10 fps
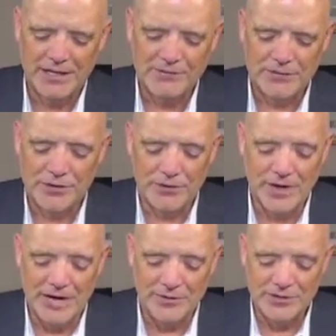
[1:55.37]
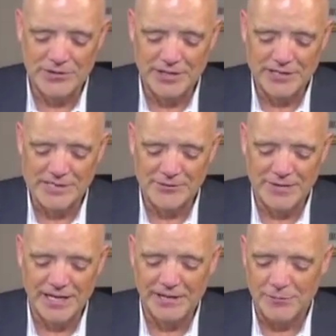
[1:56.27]
For the ground that drinks the
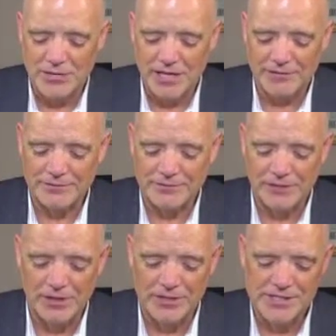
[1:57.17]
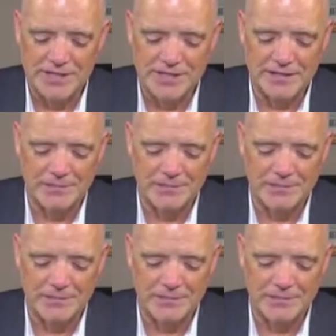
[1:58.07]
rain, which often falls on it,